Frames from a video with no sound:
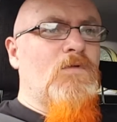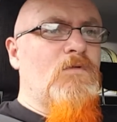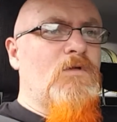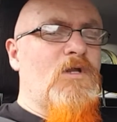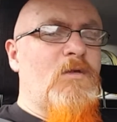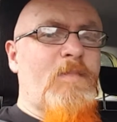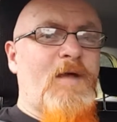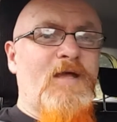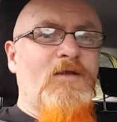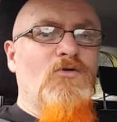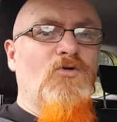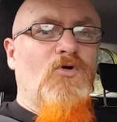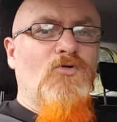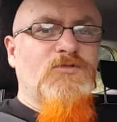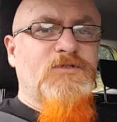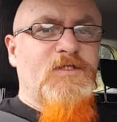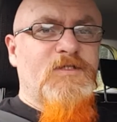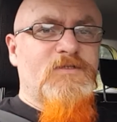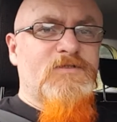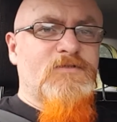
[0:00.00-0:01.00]
And you may
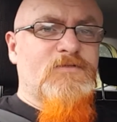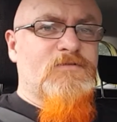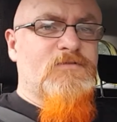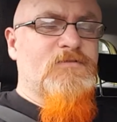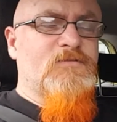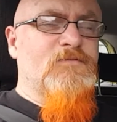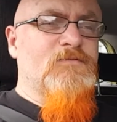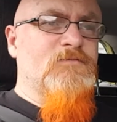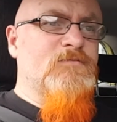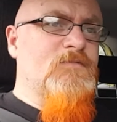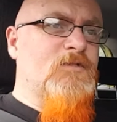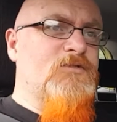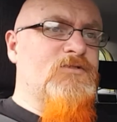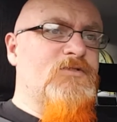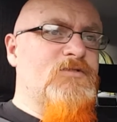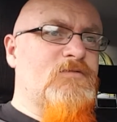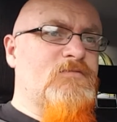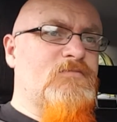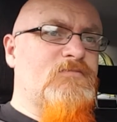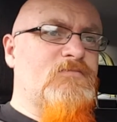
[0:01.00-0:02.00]
notice, which I